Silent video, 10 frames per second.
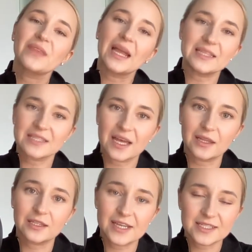and said
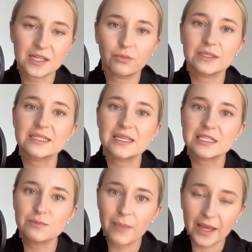that Tesla would
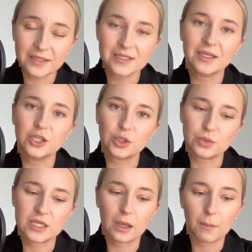suspend
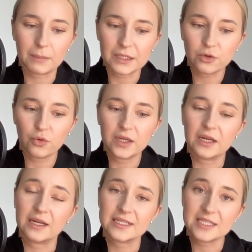using Bitcoin and